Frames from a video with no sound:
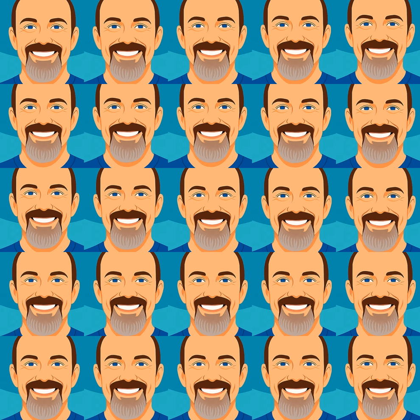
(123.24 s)
organic growth
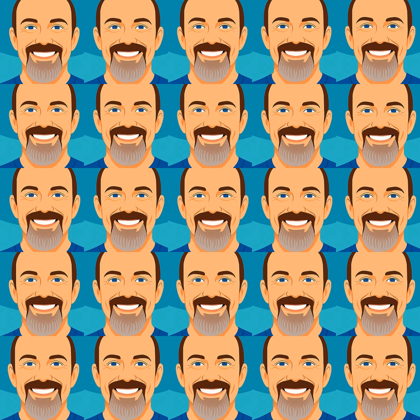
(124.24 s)
for businesses basically
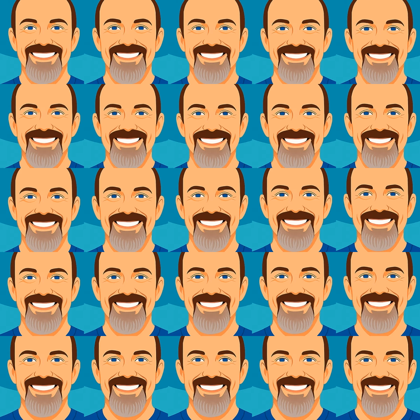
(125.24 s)
stopped
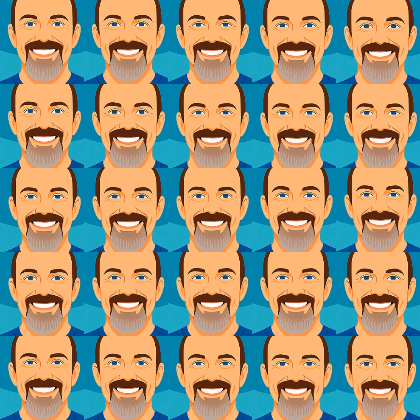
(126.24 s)
unless you were paying to boost your
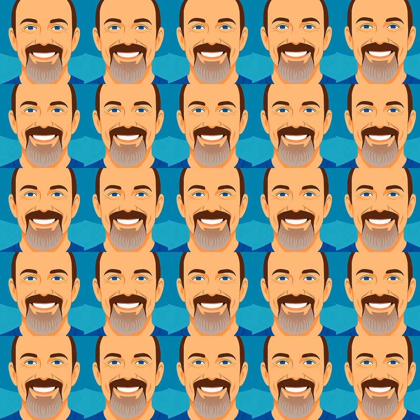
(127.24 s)
posts.